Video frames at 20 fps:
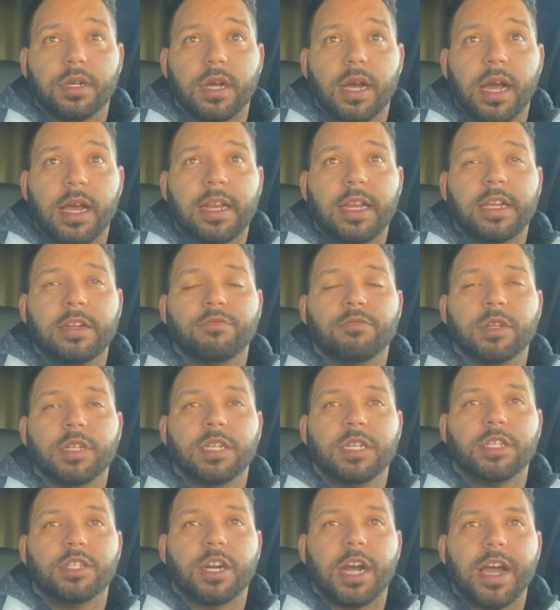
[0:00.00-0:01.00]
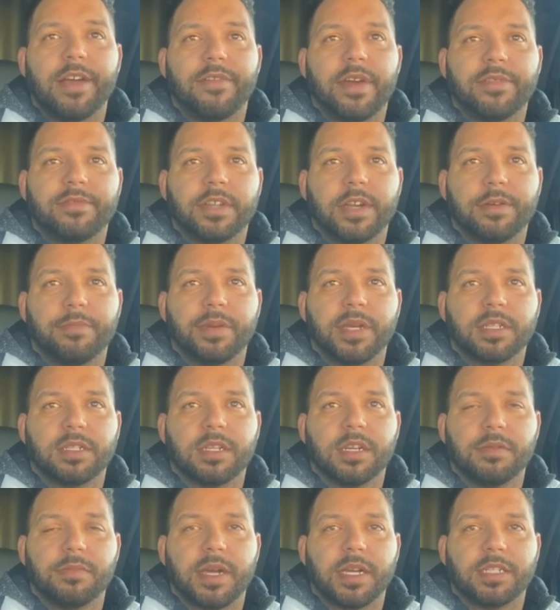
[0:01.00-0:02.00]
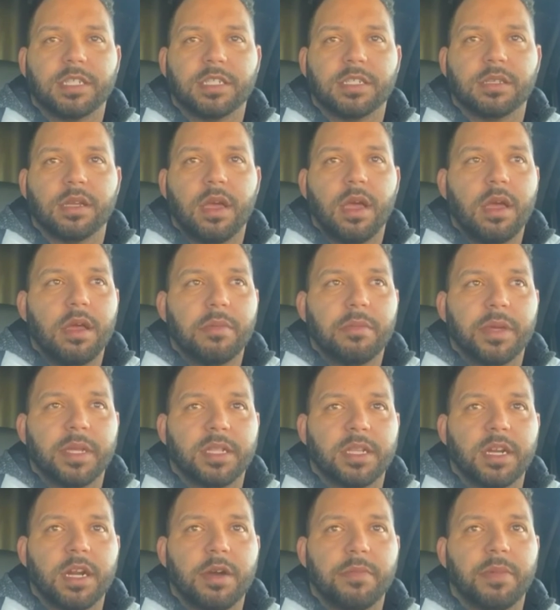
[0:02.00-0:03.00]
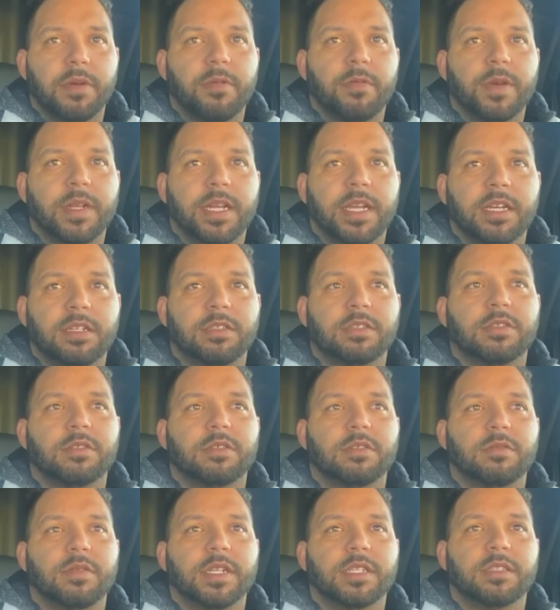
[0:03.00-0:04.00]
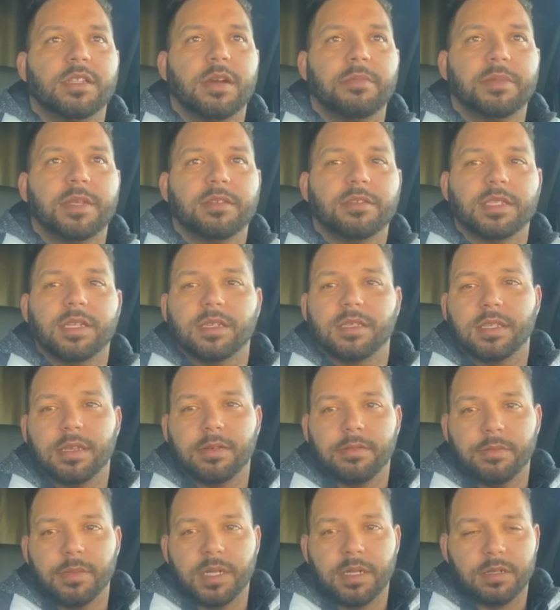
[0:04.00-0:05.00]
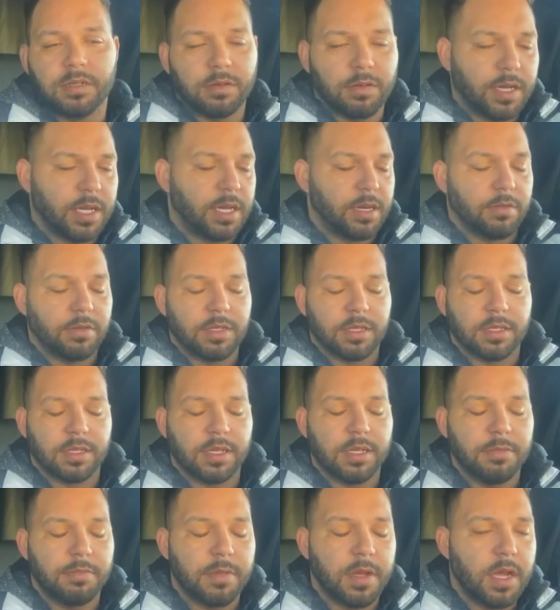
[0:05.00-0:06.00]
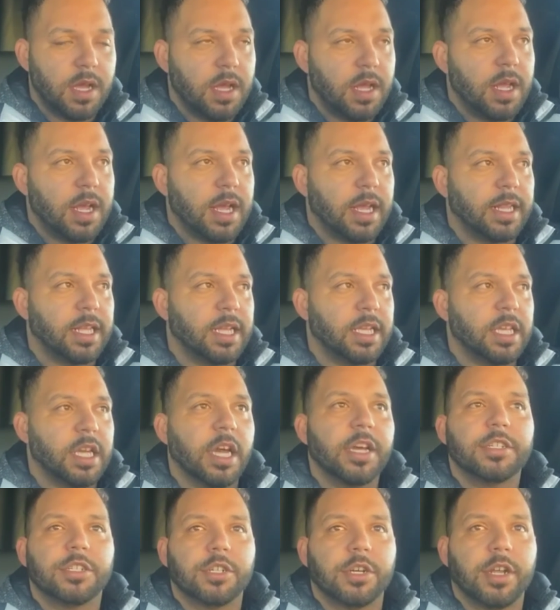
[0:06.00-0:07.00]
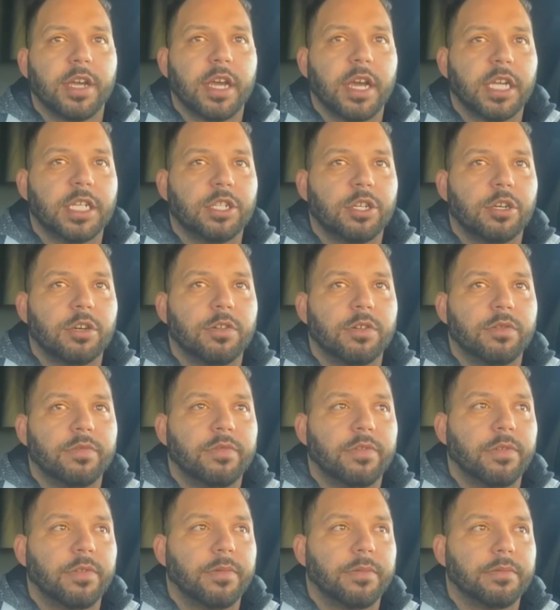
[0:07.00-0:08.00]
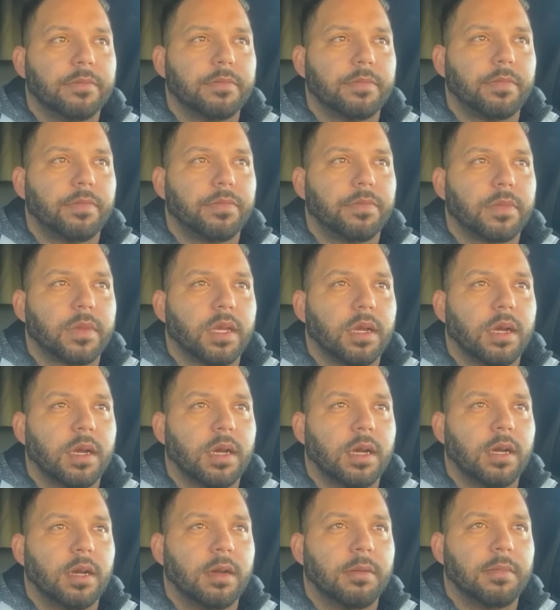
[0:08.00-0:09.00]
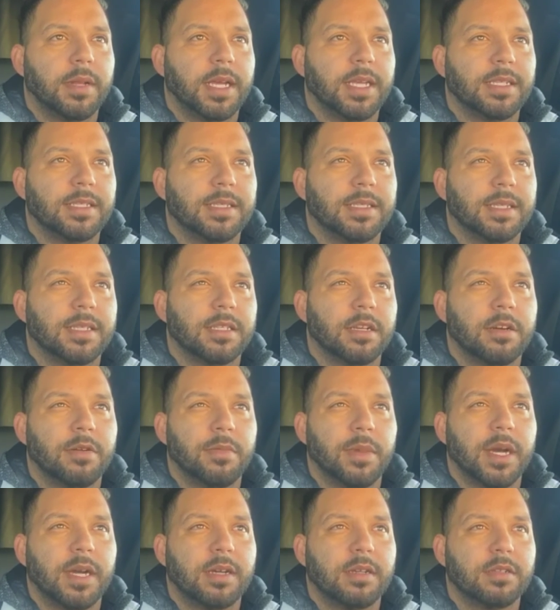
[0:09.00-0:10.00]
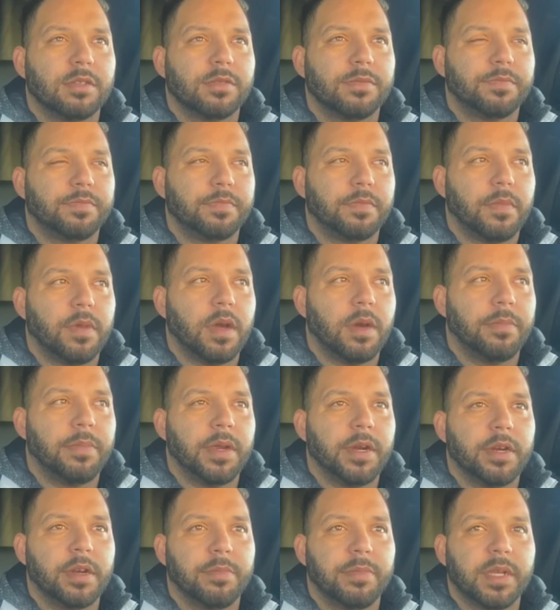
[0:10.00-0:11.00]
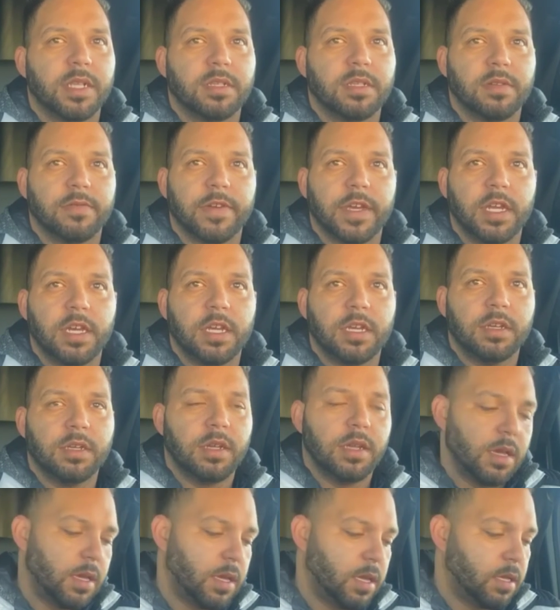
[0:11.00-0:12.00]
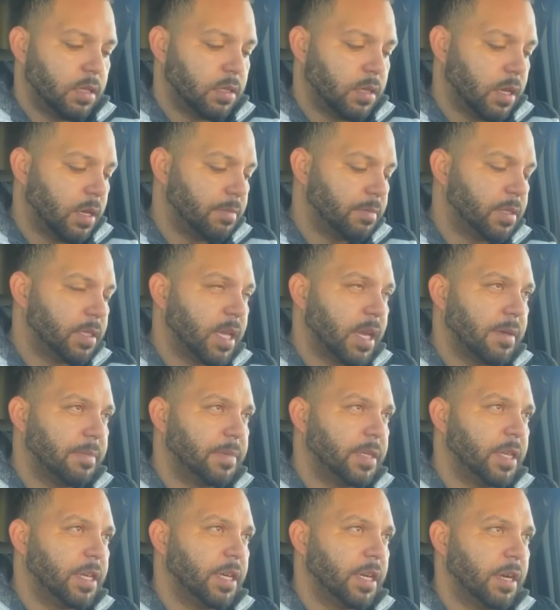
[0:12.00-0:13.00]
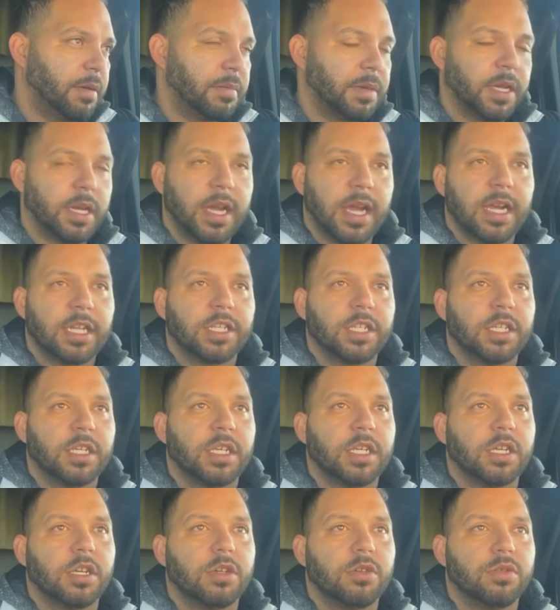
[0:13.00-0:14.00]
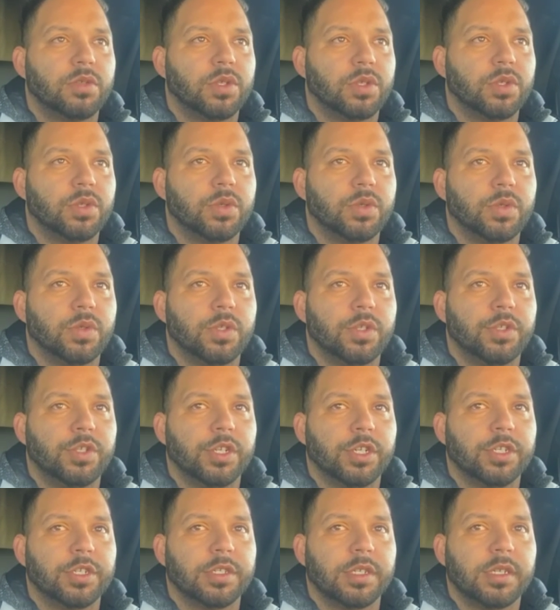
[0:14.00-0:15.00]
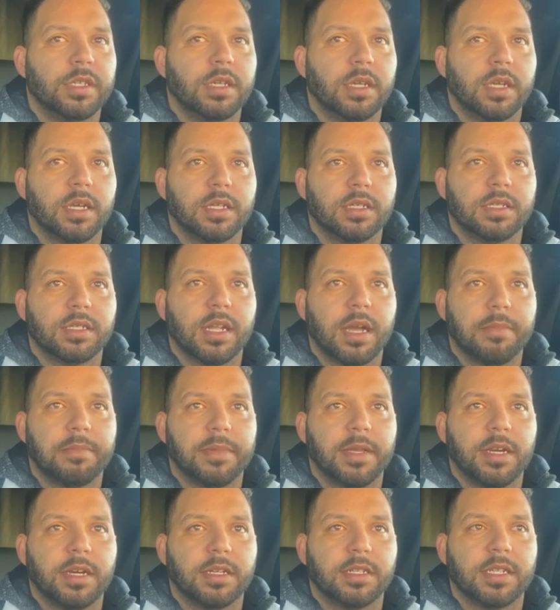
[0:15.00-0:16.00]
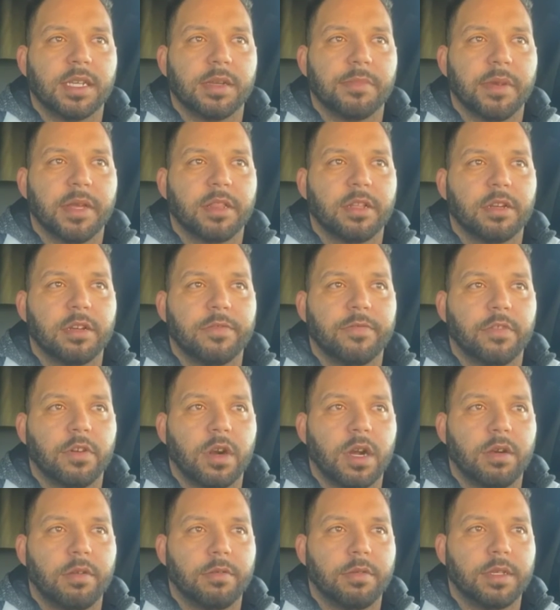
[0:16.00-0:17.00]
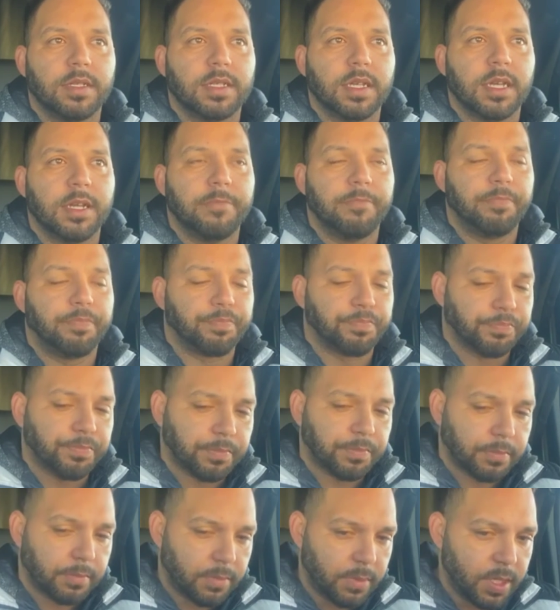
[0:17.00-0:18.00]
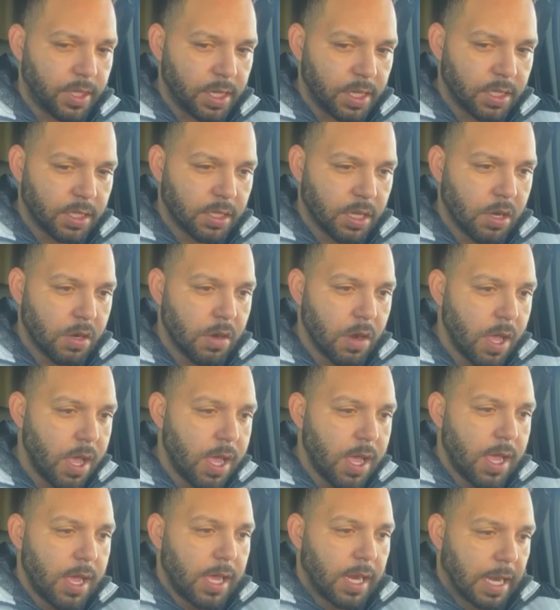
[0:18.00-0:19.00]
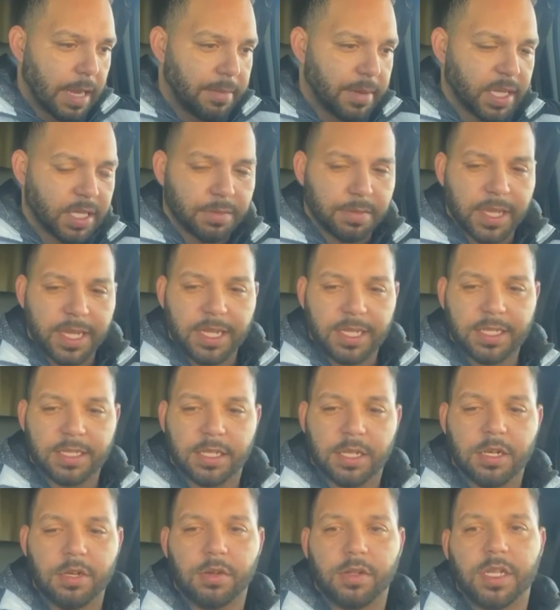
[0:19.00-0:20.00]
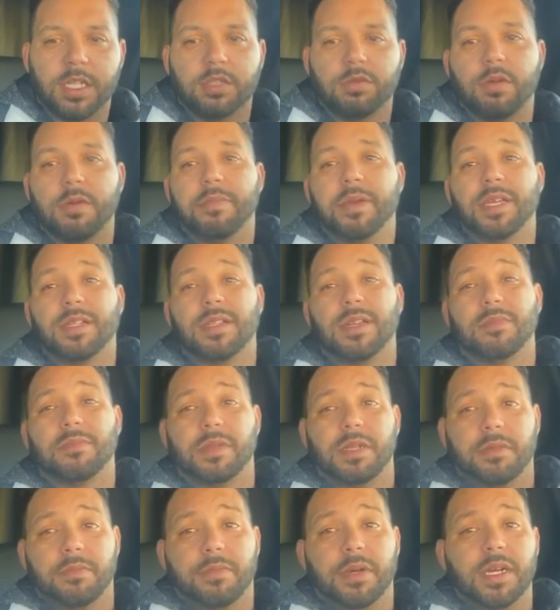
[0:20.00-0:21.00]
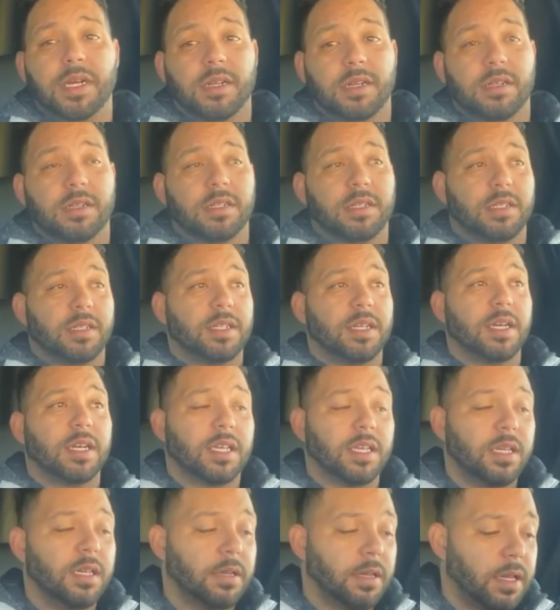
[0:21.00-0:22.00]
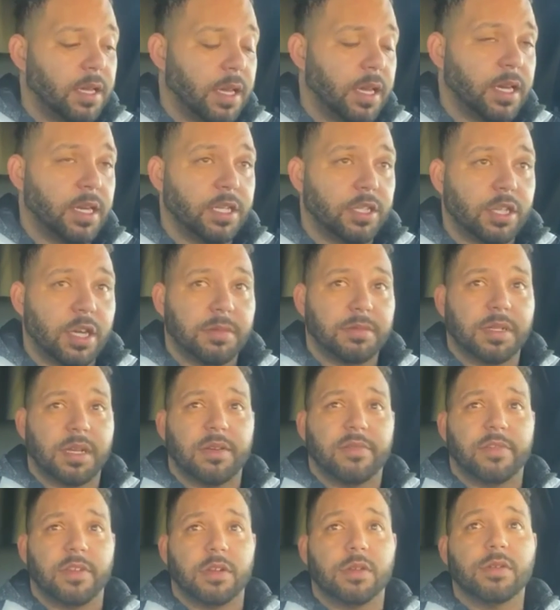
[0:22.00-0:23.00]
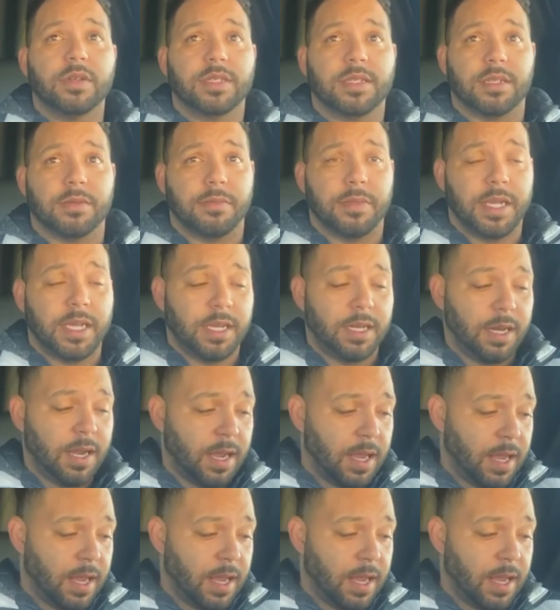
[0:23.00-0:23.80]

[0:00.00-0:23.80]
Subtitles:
I didn't really drive after I picked up. I just picked it up and went down to a rest stop that was like 7 minutes away, and I went to sleep. And then yesterday I drove like 600 miles up here to Pennsylvania. So I'm stopped here. I'm gonna actually go to New Jersey and stop there and take my 34-hour reset. So let me explain this load. This one picked up in Bukner, Kentucky, and it drops off in Lewiston, Maine.